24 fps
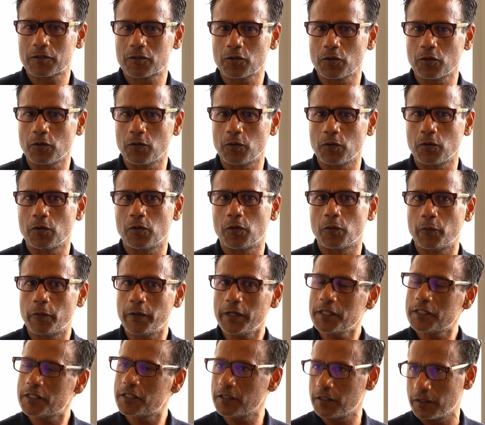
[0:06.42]
So,
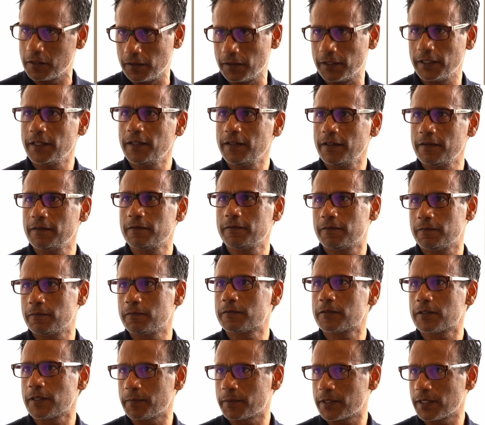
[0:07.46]
originally,
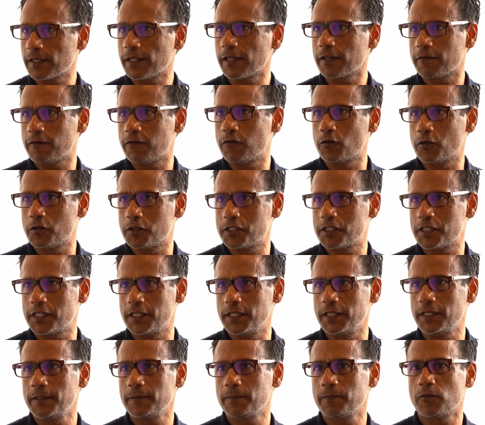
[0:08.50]
something like
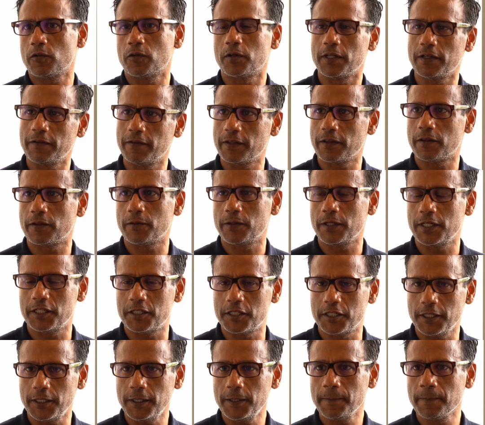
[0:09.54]
4G or even
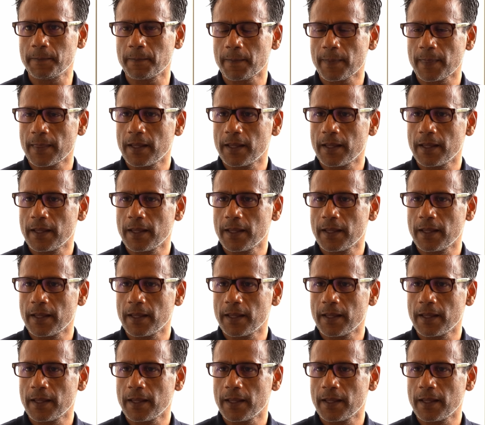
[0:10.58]
3G,